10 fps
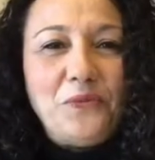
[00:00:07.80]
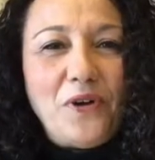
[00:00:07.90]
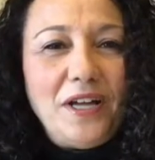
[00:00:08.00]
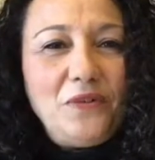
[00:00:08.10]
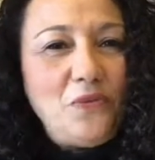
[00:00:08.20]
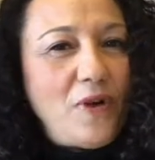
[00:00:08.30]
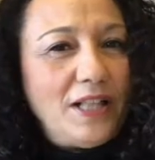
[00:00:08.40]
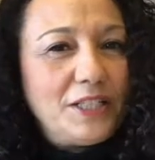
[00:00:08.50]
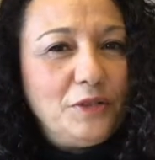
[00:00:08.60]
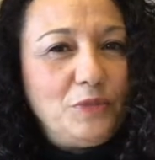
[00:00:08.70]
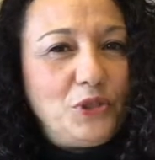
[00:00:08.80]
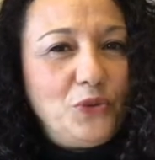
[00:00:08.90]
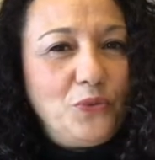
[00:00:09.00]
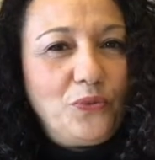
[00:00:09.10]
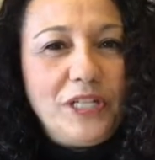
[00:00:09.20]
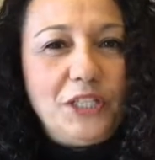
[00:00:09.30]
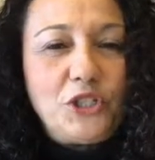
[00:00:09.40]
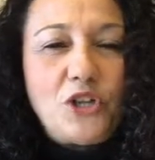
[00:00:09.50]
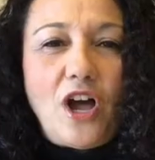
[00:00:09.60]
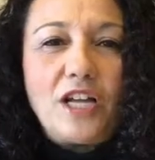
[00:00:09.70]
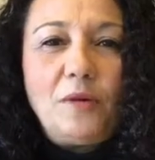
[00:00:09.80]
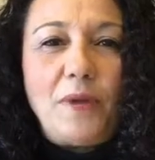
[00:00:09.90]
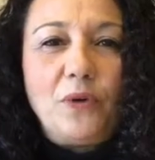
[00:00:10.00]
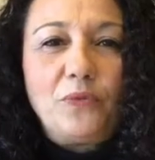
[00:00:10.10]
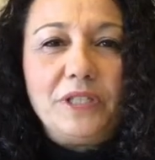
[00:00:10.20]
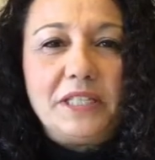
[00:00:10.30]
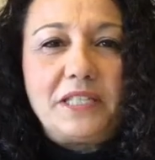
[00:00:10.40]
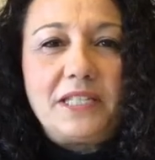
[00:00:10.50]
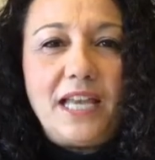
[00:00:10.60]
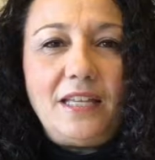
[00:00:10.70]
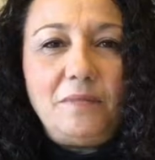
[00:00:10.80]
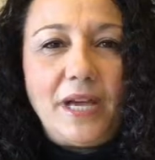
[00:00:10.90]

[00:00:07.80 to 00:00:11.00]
everyone. Welcome to Real Talk About Real Estate.